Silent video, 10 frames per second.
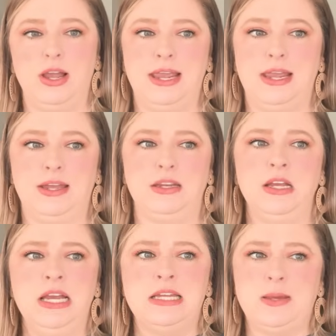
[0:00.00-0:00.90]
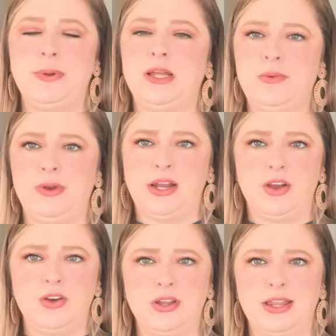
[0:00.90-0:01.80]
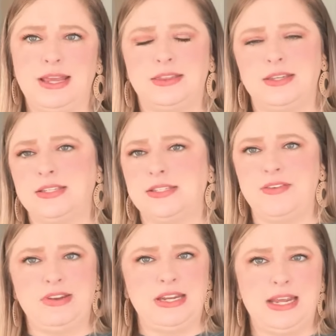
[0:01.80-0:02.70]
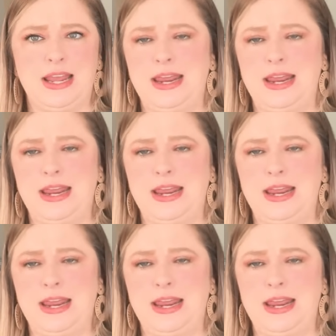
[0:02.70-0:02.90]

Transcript: And typically when I go to like the 70,